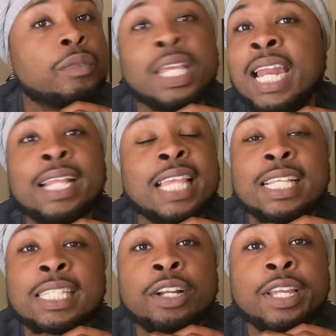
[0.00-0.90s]
It ain't
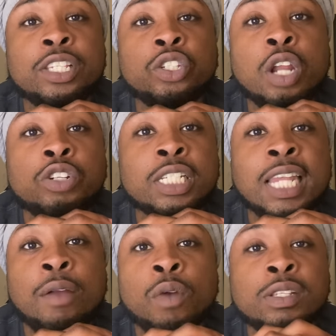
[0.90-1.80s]
that serious. You know, just
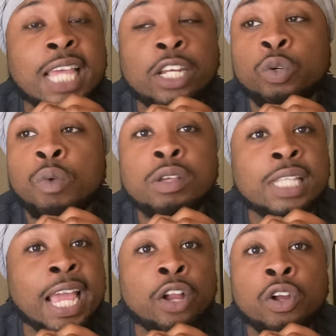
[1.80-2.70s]
let Rosé do
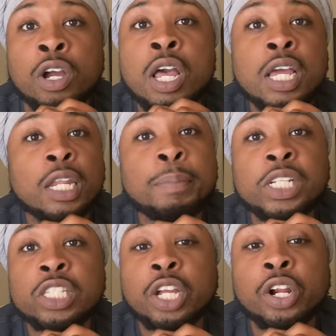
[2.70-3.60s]
Rosé, girl. The
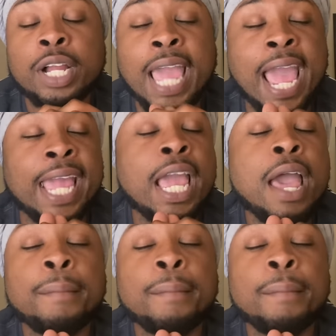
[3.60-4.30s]
bitch is a hurricane.